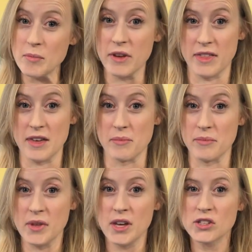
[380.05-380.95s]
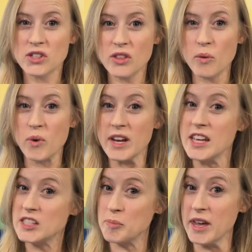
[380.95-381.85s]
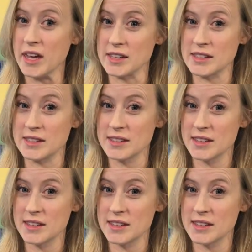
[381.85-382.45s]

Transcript: with Him so that when He speaks,